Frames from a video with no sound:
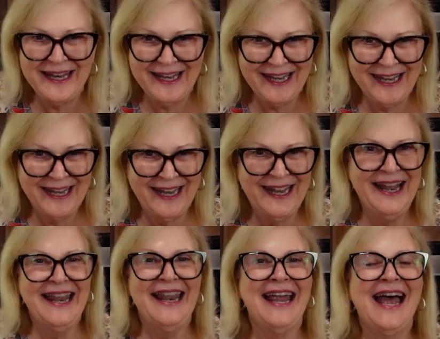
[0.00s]
I know, right?
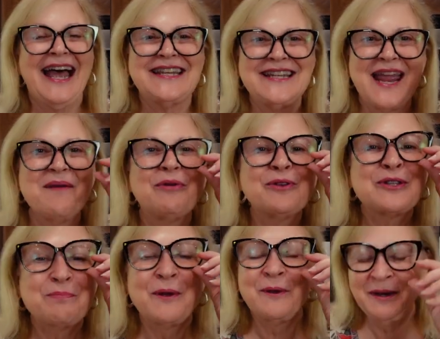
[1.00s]
Go
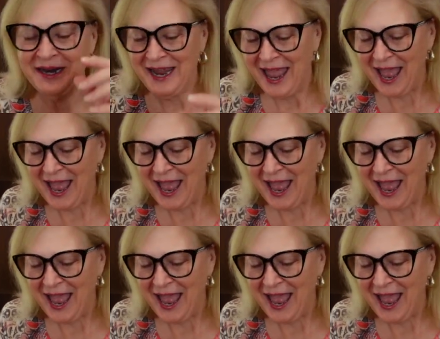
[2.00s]
for it.